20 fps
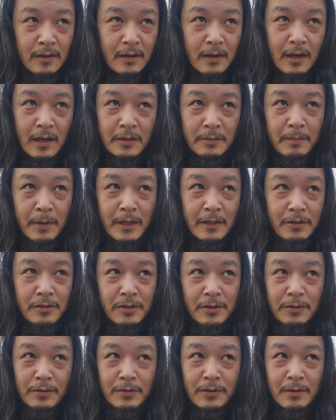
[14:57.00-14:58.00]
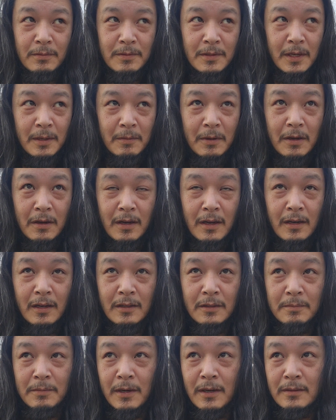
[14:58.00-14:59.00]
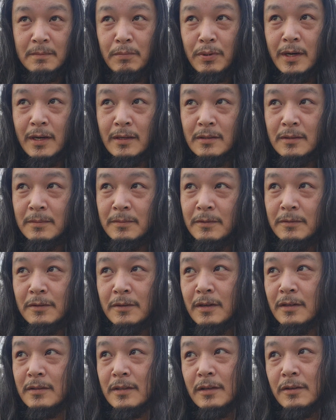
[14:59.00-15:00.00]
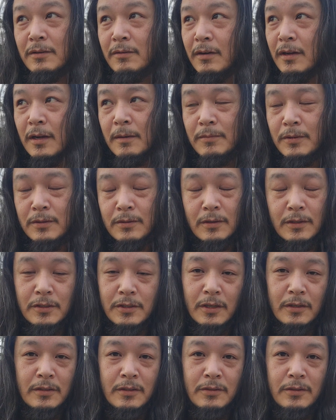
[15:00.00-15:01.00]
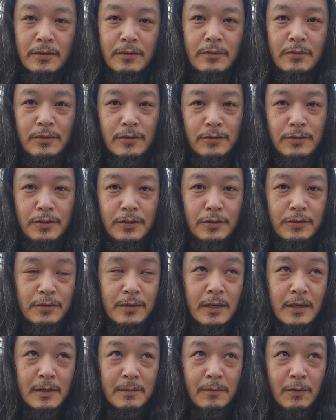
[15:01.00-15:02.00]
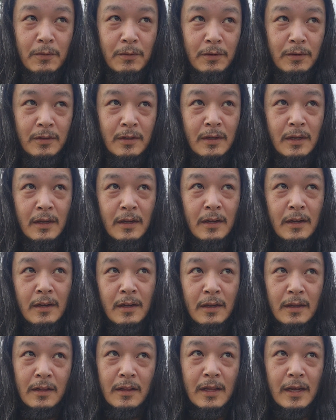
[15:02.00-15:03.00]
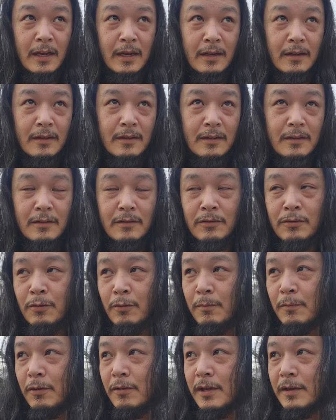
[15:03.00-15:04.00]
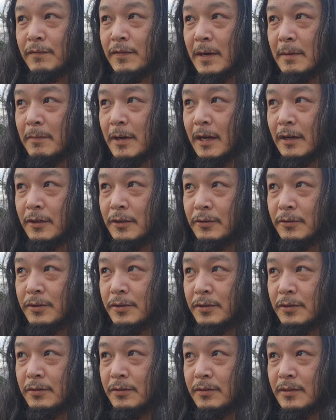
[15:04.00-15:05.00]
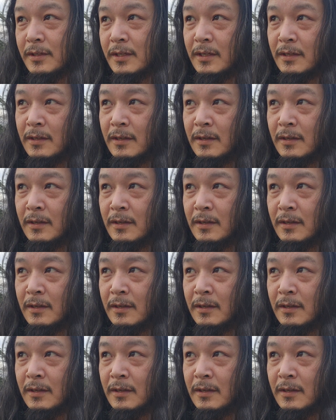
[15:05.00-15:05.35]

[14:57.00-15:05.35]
as many shoes of same kind as possible, because like you don't have to adjust to new shoes anymore. Like normally if I buy new shoes,